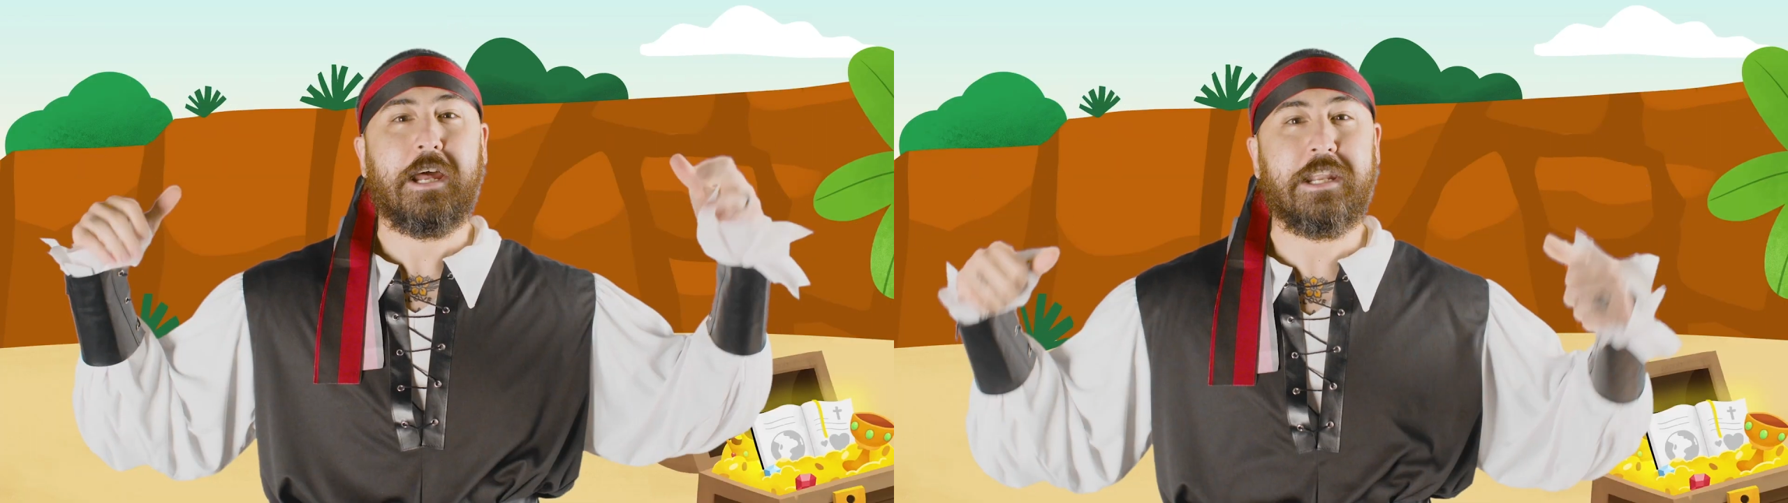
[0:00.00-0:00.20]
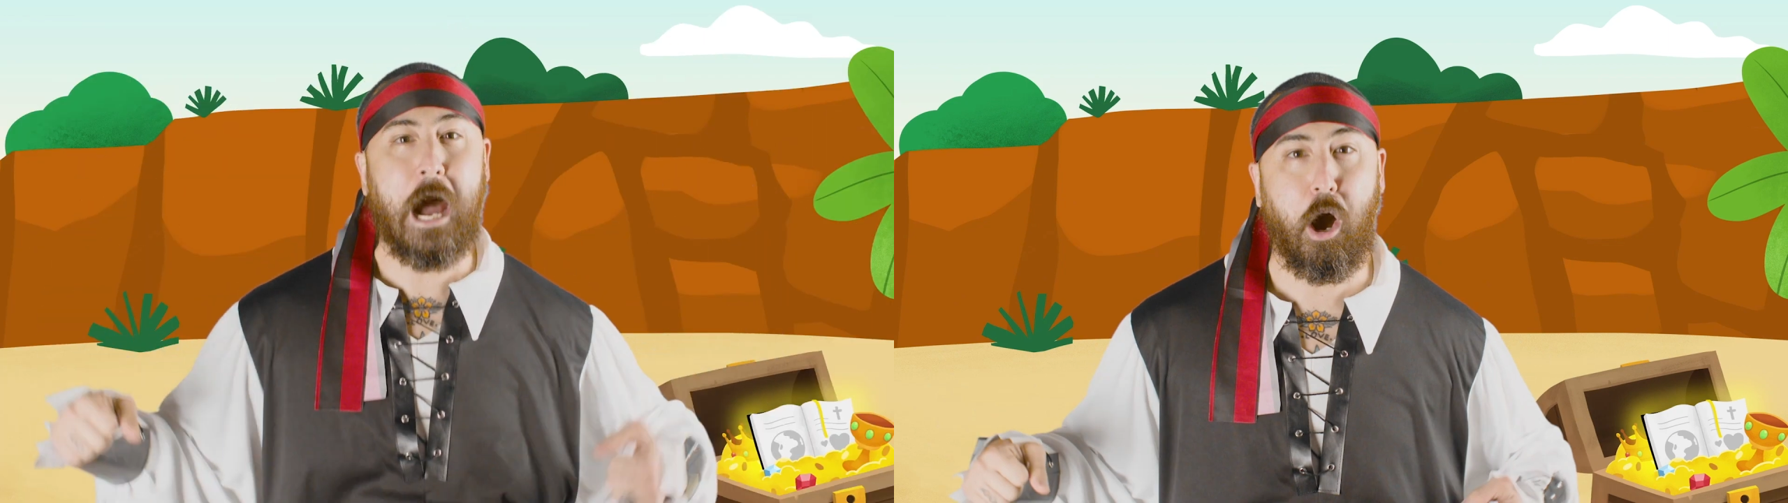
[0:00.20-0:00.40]

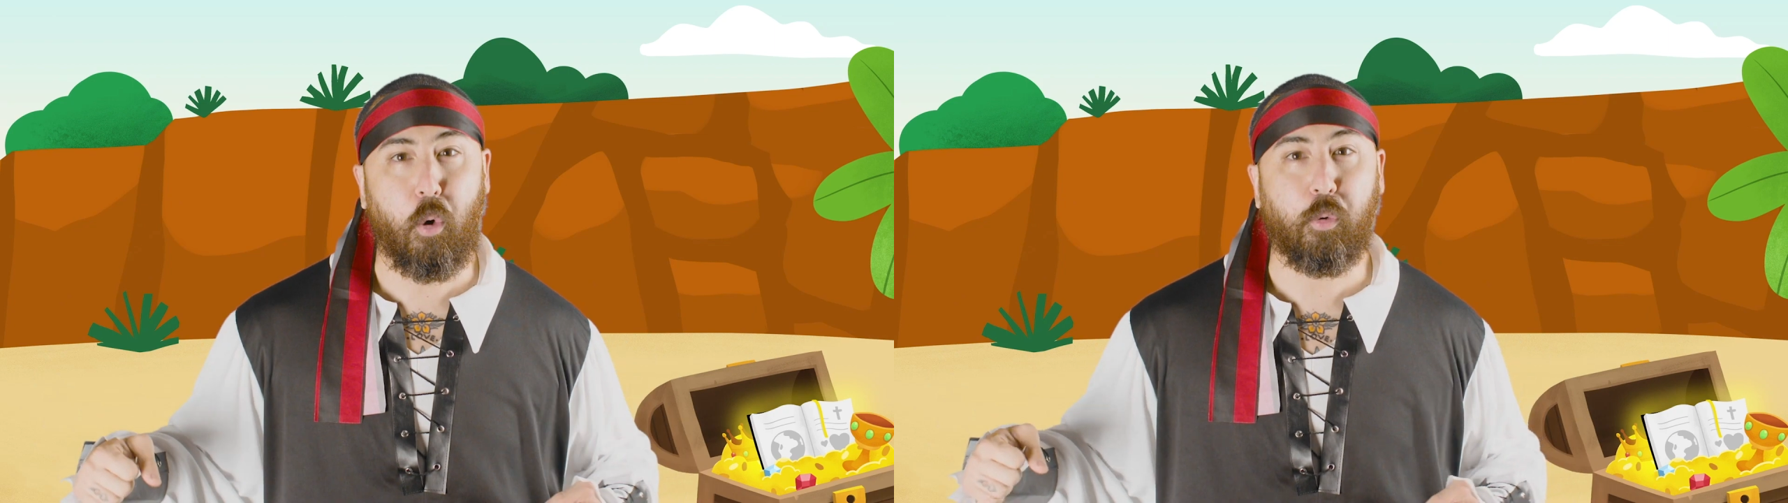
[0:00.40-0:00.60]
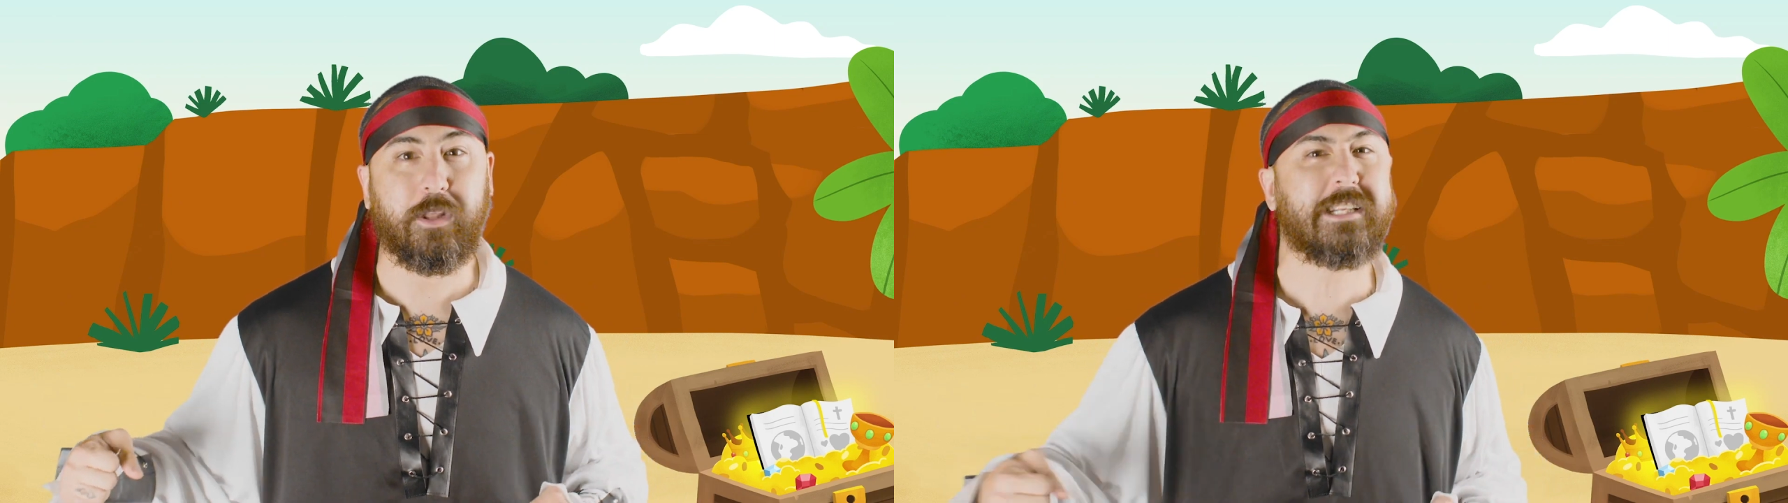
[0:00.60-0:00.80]
Now,
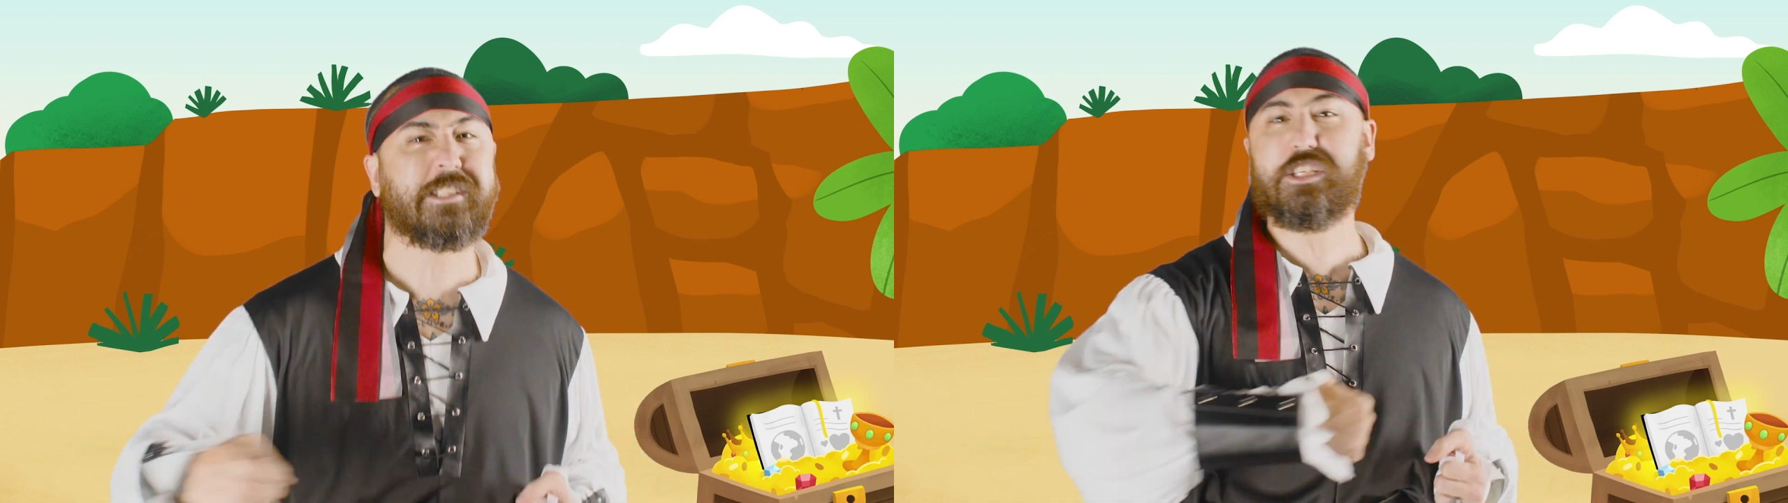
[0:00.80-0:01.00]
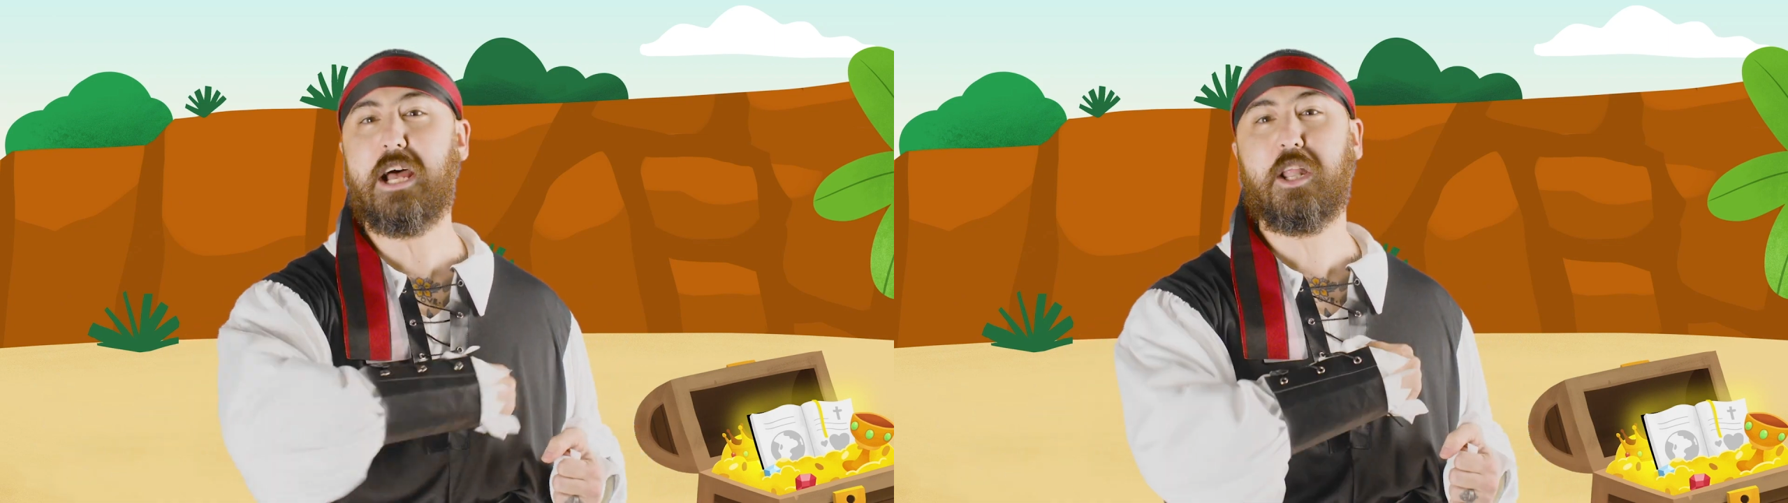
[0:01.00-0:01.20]

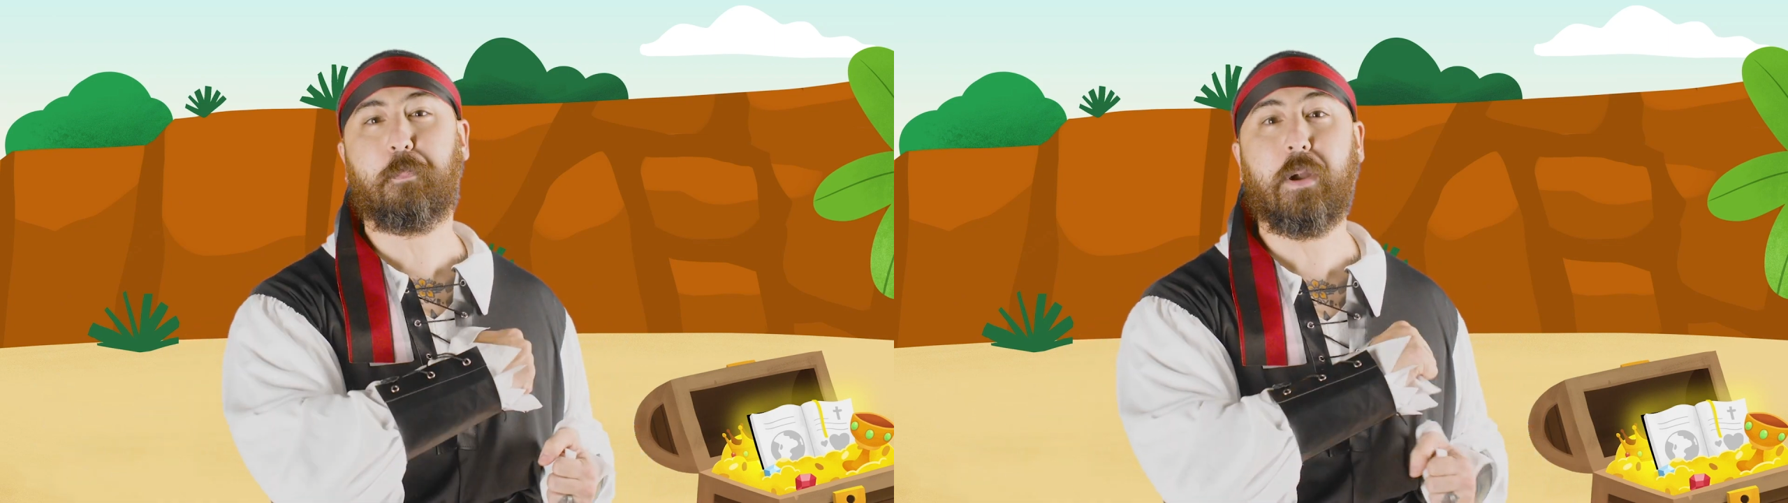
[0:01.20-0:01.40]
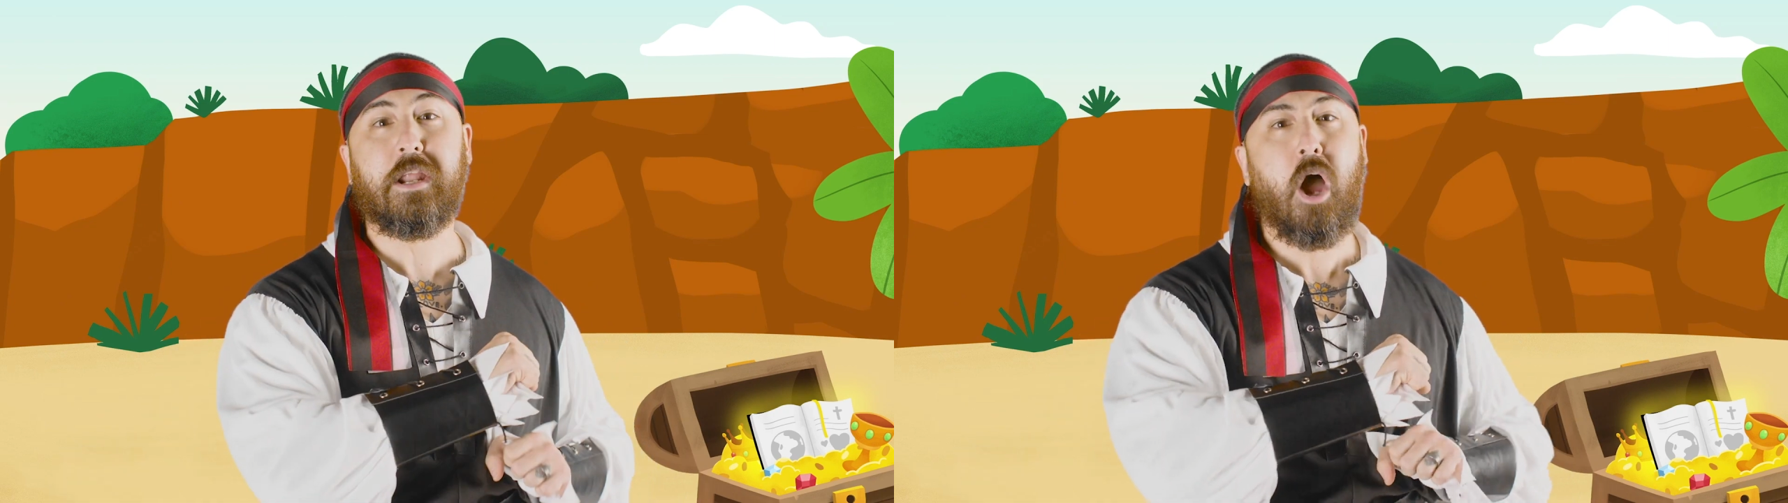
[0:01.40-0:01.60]
let's
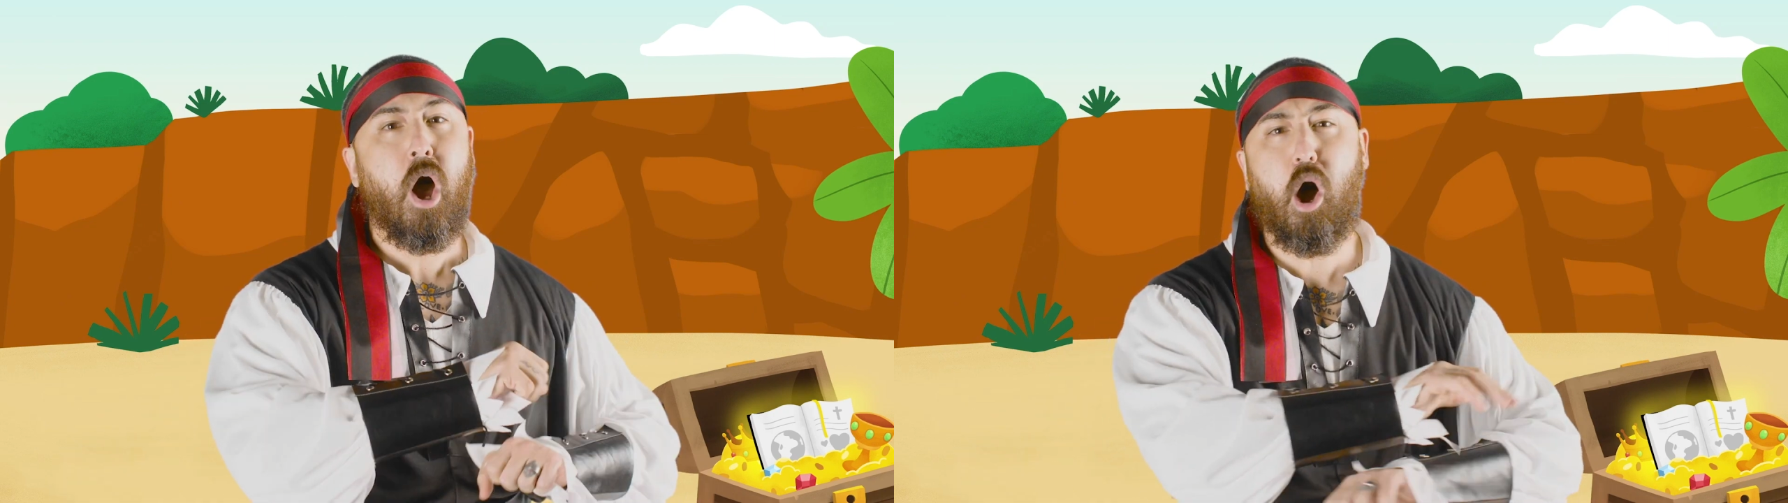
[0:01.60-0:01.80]
celebrate